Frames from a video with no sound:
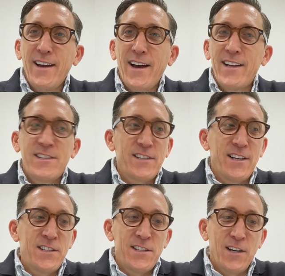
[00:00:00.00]
yeah. It's
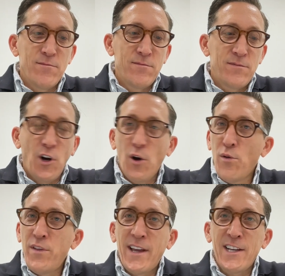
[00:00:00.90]
the
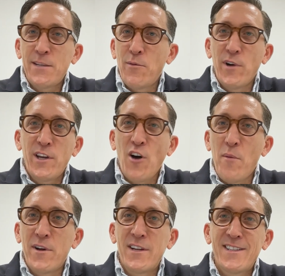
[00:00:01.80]
whole thing has to be working
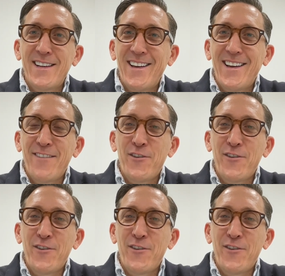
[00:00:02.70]
harmoniously.